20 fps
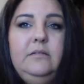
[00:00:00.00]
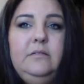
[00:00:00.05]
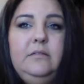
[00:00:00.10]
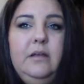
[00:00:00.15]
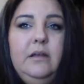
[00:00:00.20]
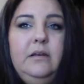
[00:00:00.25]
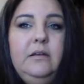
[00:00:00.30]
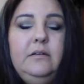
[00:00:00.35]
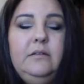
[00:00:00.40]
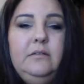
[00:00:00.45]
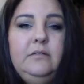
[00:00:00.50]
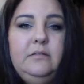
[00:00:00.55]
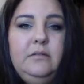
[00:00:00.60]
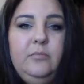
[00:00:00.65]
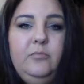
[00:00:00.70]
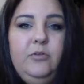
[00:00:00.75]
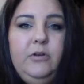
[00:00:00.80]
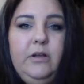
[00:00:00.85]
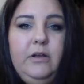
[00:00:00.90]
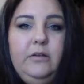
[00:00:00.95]
send it to
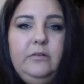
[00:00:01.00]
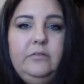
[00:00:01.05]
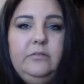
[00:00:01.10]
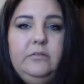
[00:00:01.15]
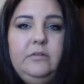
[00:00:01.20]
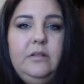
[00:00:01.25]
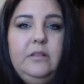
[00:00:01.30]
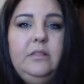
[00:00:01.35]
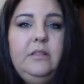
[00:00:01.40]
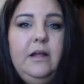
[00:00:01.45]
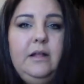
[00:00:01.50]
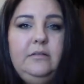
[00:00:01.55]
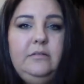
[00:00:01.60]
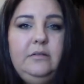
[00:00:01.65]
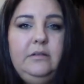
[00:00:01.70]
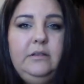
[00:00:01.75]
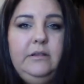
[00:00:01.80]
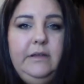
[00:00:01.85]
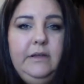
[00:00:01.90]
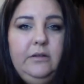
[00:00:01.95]
someone else,
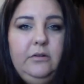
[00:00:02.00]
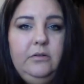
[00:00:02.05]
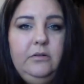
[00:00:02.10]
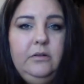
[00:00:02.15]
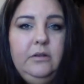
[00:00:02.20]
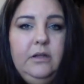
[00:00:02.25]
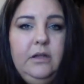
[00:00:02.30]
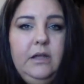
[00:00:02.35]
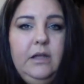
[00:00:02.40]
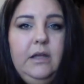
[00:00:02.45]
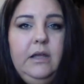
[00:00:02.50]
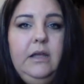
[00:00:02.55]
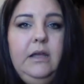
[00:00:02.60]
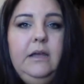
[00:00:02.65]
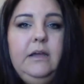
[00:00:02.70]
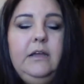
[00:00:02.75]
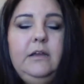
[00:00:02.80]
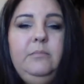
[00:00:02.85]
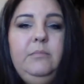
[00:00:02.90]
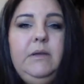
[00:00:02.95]
that's illegal.
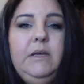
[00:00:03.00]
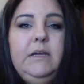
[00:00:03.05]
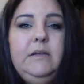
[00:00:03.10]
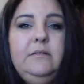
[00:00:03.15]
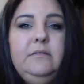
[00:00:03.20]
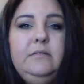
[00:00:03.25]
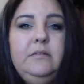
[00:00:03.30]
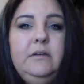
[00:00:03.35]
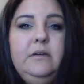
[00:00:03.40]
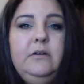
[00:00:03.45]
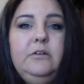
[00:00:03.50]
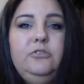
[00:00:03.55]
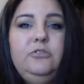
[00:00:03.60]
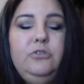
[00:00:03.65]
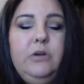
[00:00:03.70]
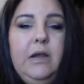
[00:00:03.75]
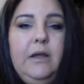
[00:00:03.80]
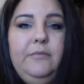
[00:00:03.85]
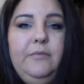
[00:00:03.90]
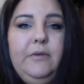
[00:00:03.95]
It can be considered
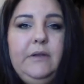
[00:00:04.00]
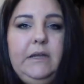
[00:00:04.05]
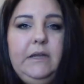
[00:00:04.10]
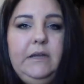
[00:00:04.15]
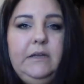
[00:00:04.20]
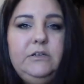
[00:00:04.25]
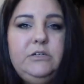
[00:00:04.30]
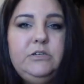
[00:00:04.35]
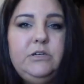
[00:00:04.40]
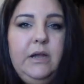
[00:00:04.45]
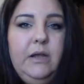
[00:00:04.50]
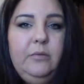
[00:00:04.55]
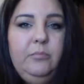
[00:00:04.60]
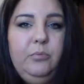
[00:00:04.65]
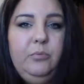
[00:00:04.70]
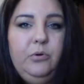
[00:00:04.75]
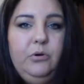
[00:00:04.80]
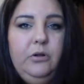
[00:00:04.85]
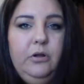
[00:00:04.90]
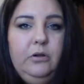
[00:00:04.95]
trafficking in
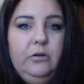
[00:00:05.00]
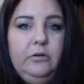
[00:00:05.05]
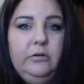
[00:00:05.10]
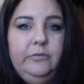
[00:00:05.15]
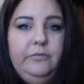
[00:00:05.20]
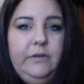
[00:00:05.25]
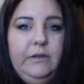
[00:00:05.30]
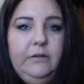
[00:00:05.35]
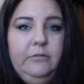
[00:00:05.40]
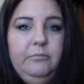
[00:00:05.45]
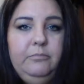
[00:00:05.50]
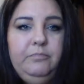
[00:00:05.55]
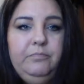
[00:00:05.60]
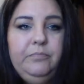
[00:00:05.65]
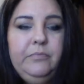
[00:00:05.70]
child pornography.